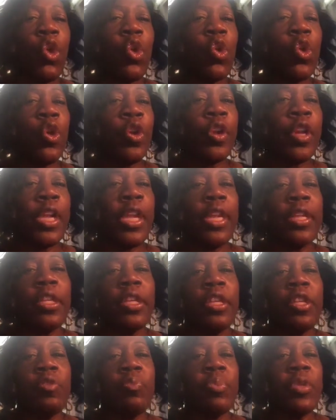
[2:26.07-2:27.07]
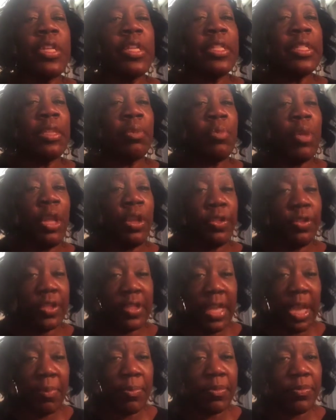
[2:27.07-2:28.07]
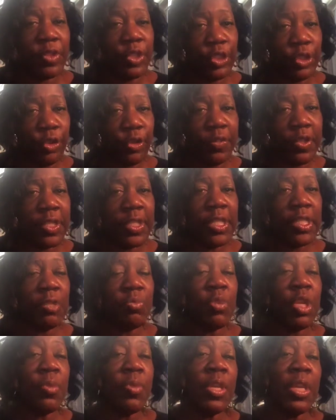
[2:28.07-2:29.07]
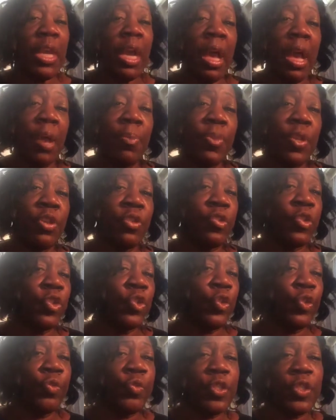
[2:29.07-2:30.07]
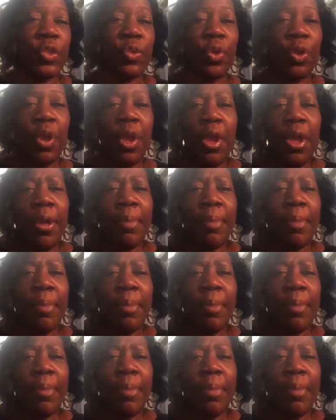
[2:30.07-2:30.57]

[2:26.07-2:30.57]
or it could be some other type of services, maybe copier service or